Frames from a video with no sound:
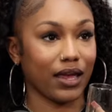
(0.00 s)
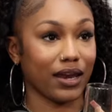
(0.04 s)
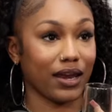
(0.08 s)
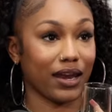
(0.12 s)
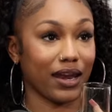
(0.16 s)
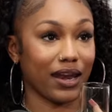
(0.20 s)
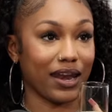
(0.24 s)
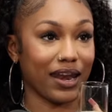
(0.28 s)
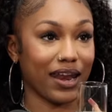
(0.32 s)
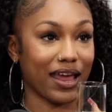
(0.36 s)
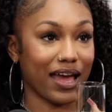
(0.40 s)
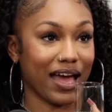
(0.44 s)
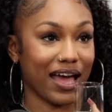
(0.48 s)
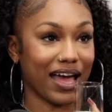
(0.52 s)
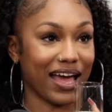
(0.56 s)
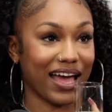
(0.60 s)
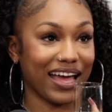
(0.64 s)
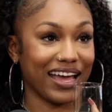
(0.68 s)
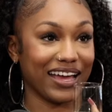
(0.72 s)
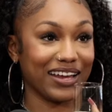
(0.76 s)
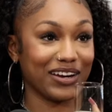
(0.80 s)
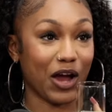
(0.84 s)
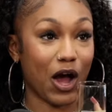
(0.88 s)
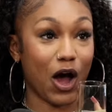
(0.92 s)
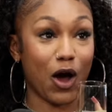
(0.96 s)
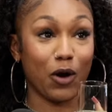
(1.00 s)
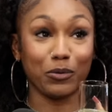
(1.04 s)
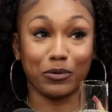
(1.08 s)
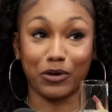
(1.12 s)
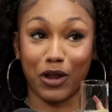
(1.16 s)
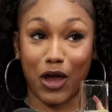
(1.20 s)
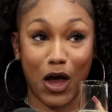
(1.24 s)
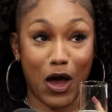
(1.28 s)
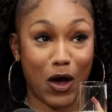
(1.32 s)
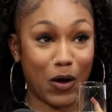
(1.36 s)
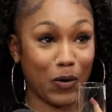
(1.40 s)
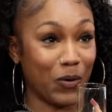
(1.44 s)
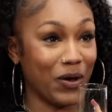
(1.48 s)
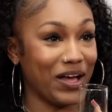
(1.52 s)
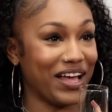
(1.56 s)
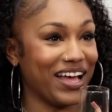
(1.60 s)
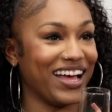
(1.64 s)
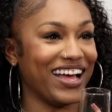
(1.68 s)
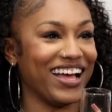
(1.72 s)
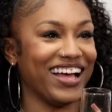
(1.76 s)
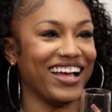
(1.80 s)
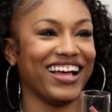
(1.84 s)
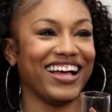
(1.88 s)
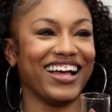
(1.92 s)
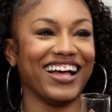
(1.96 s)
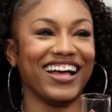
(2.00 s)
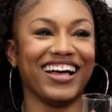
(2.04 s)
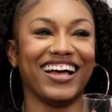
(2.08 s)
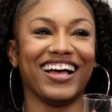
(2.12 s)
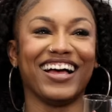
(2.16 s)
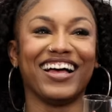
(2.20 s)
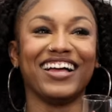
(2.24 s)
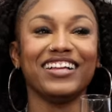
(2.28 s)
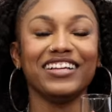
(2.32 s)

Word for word: Oh, no. I'm like,